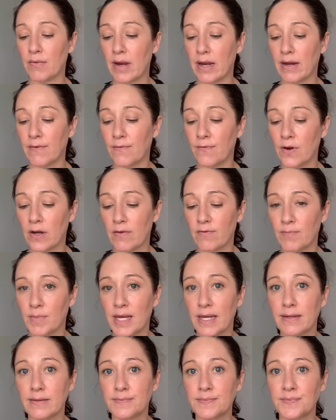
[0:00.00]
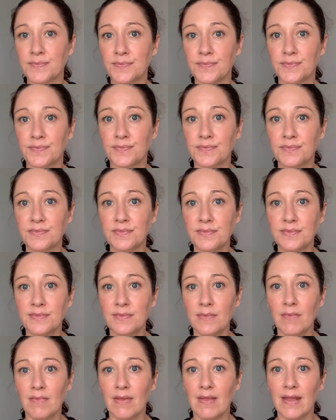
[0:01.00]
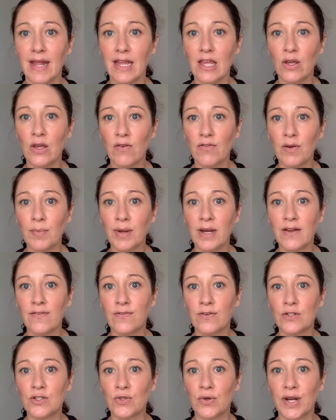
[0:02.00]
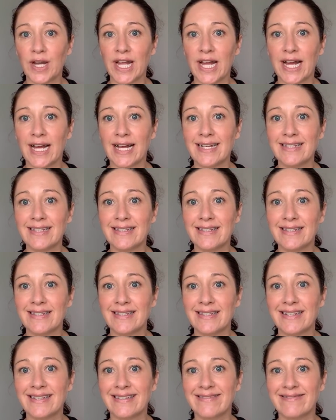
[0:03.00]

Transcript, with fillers: right in front of me. Thank you everybody for joining us.